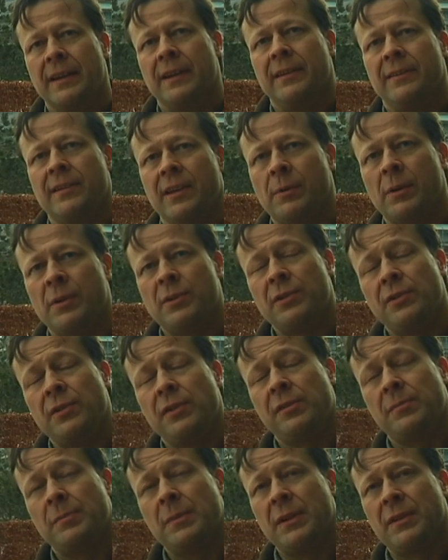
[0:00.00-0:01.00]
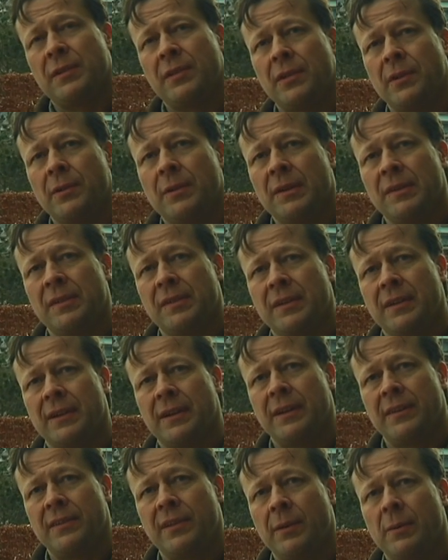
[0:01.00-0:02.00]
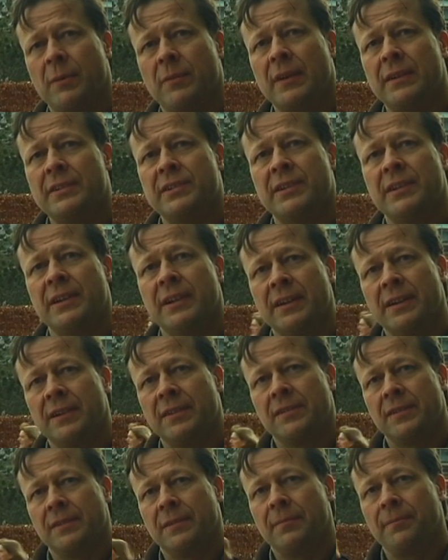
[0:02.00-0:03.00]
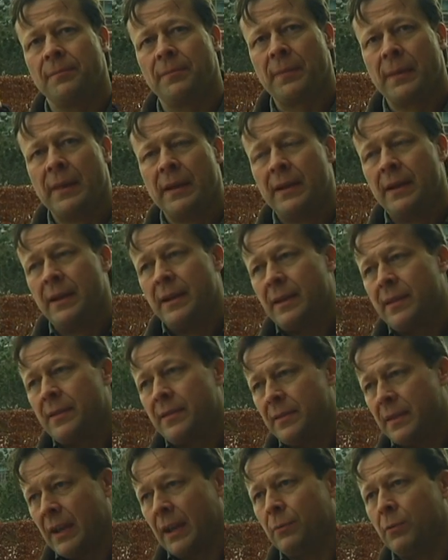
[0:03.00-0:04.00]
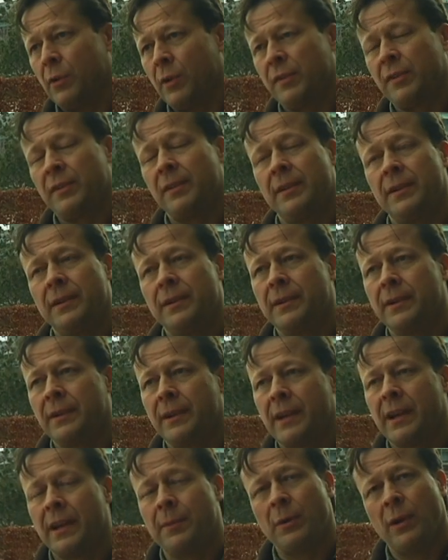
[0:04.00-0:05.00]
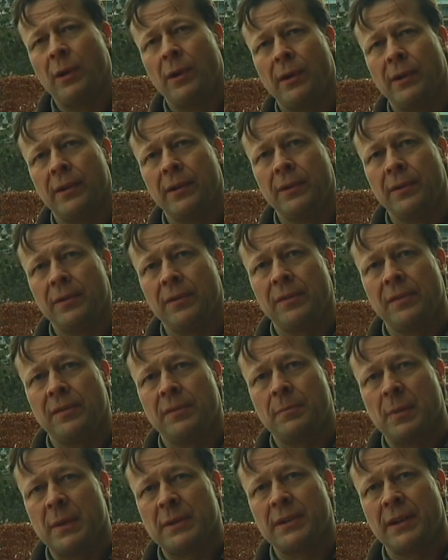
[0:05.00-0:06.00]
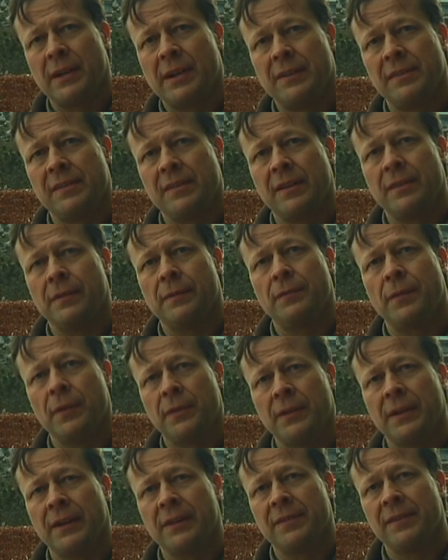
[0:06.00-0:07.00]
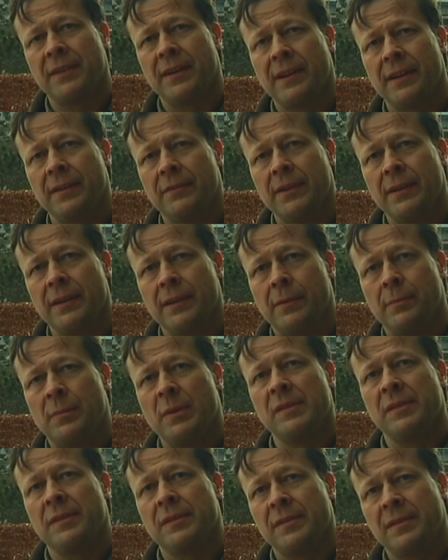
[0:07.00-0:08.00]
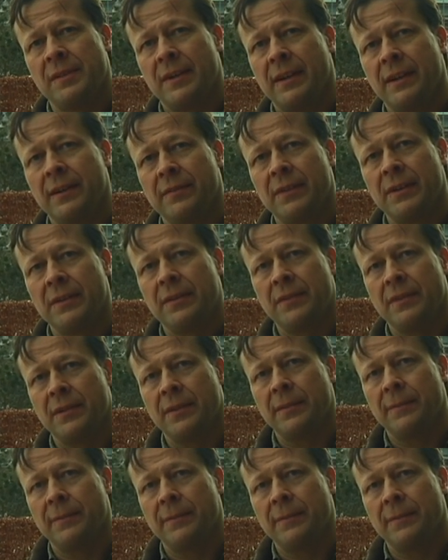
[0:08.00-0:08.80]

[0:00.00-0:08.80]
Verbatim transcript: Tim introduced me to his uh, team of engineers and Nick Russell, who came along, who specialises in the funding side of it and the business side of it. So